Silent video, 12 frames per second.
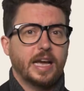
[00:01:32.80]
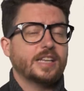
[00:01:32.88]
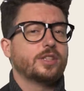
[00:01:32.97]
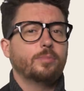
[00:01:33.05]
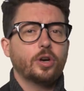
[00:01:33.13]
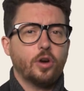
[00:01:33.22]

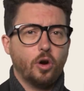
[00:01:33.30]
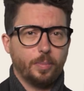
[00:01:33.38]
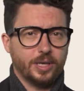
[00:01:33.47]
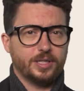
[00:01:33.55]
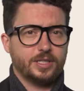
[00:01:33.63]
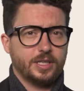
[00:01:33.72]
As the book
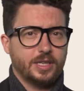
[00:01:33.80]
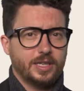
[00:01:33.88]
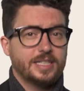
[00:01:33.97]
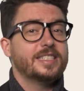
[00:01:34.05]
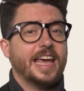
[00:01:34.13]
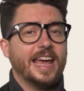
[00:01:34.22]
opens,
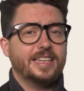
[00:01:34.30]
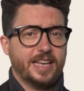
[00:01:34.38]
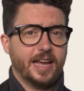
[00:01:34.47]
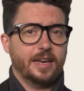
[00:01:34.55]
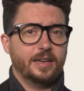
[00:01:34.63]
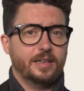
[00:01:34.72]

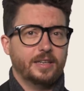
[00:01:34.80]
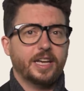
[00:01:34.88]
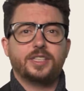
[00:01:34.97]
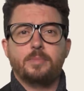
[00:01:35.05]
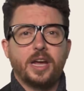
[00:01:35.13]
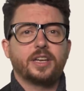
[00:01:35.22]
Tantan,
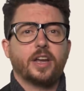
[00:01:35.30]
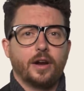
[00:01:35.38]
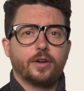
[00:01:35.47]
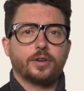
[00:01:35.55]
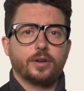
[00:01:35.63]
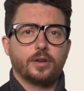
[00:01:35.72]
its main
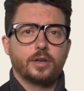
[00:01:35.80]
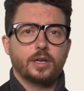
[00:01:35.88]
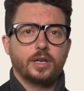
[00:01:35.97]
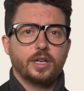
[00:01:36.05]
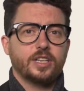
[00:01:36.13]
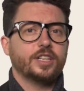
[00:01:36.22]
character,
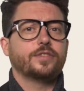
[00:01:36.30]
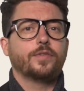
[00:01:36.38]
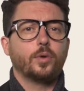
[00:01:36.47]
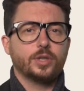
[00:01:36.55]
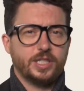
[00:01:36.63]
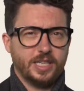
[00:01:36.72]
is
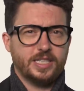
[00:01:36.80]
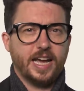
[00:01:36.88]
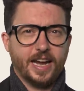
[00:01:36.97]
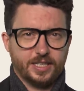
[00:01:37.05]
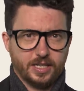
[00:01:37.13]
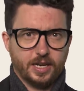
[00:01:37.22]
forced
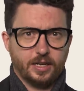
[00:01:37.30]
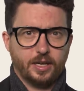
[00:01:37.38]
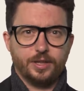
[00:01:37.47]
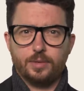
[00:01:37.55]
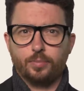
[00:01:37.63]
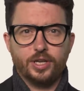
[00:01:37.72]
into exile
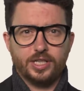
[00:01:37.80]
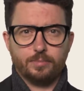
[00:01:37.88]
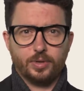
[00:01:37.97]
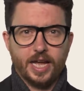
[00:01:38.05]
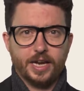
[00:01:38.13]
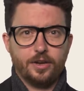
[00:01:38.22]
on the
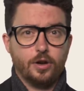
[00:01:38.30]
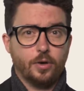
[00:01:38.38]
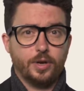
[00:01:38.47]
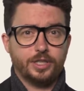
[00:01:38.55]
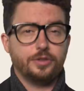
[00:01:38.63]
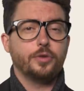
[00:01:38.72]
prison planet
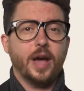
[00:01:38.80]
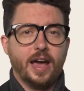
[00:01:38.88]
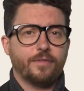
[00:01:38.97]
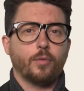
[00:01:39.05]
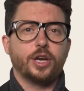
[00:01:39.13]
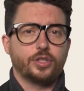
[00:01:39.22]
known as New
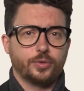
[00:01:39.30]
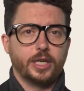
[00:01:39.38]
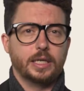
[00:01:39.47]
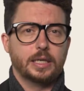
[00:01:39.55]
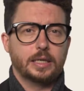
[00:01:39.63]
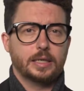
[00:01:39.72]
Halfway
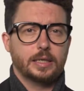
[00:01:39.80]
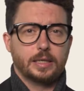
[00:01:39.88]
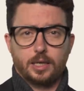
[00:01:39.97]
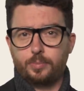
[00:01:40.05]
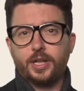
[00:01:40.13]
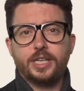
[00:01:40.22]
Tree,
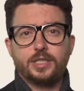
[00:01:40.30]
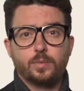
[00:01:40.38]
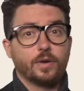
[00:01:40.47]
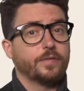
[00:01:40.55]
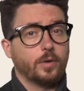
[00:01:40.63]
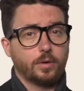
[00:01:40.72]
a place
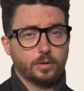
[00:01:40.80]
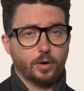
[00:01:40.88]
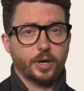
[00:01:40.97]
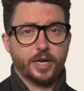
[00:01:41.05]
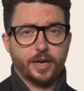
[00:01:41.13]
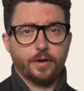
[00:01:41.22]
where
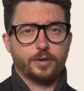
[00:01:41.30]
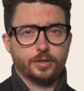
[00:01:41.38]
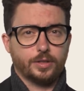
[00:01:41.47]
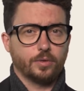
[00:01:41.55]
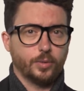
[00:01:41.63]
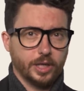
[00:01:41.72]
folkloric characters are